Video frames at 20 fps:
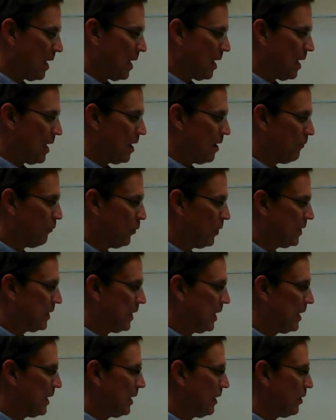if we
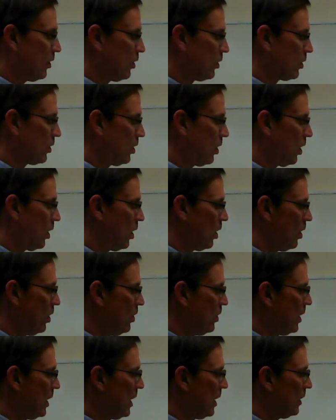take out our
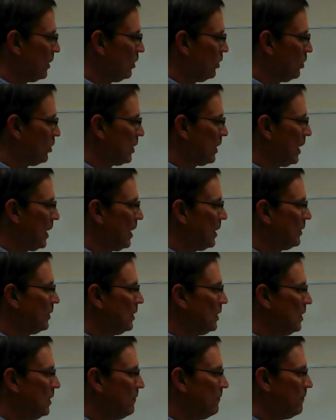card and look at
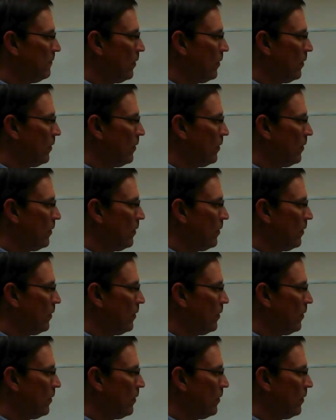the